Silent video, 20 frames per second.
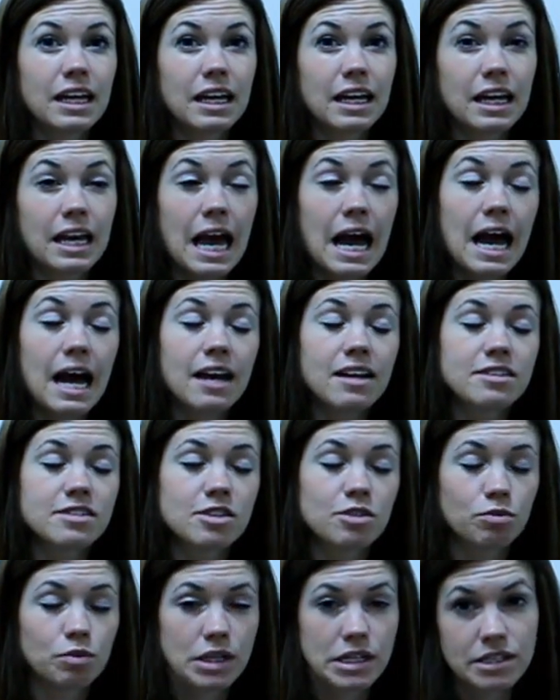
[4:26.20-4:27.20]
has
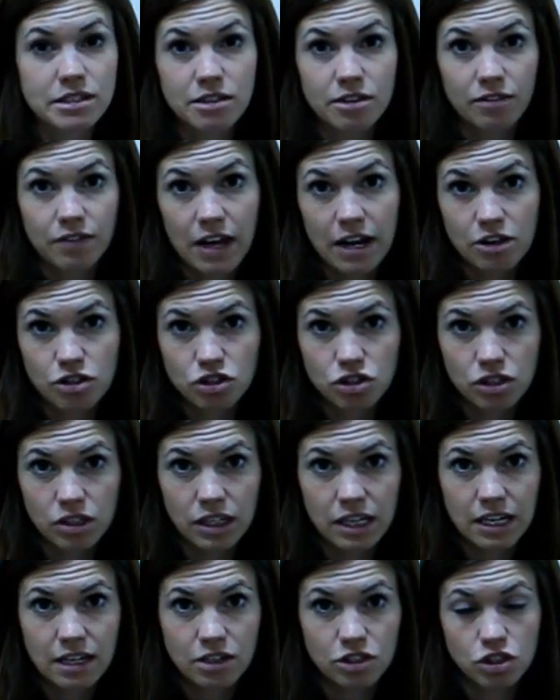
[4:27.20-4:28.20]
the risk of
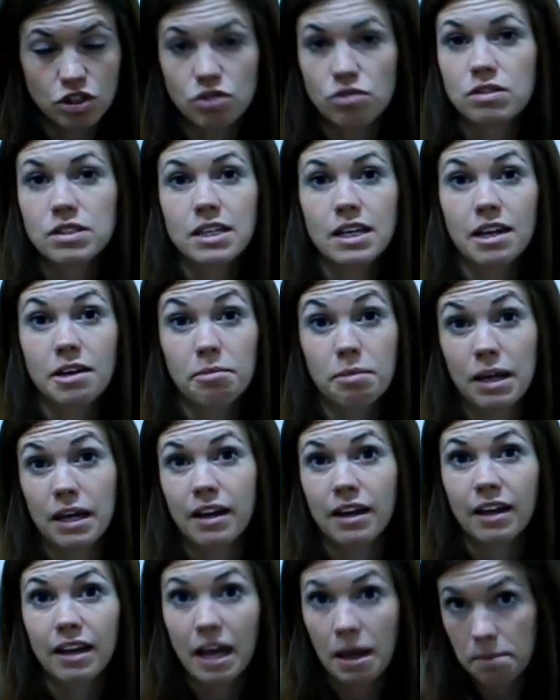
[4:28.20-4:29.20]
actually inducing a
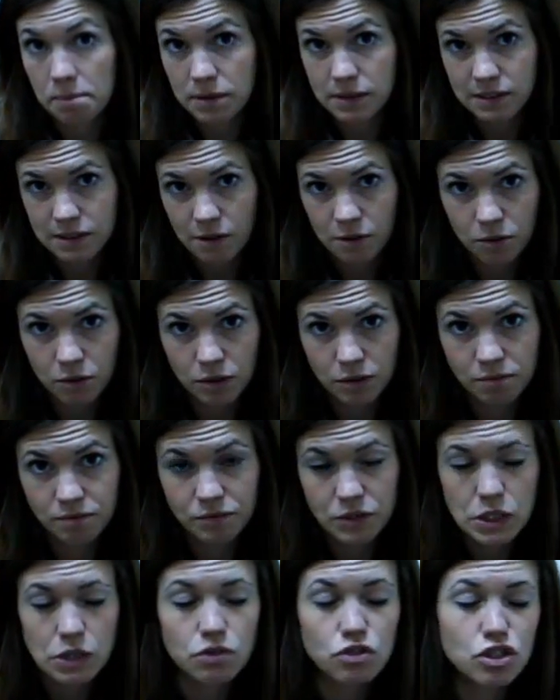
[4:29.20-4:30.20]
manic episode.
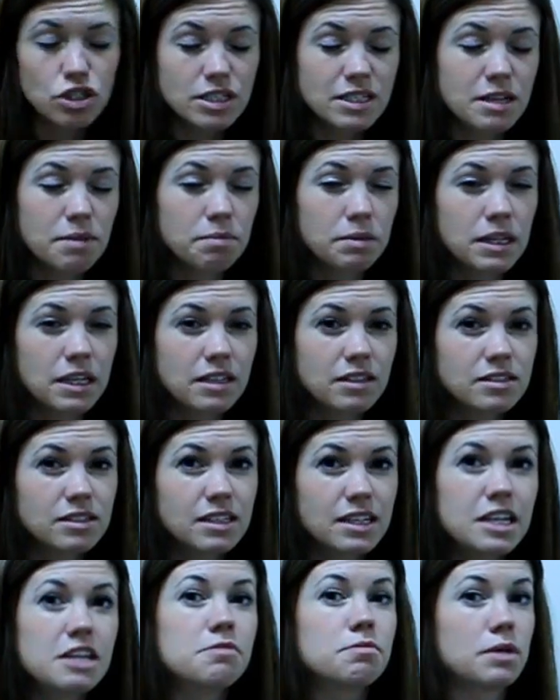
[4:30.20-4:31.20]
So it's just something to
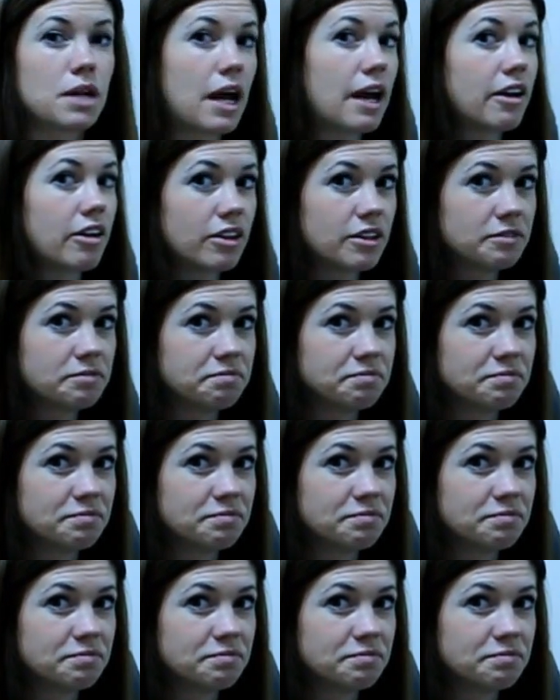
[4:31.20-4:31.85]
keep an eye on.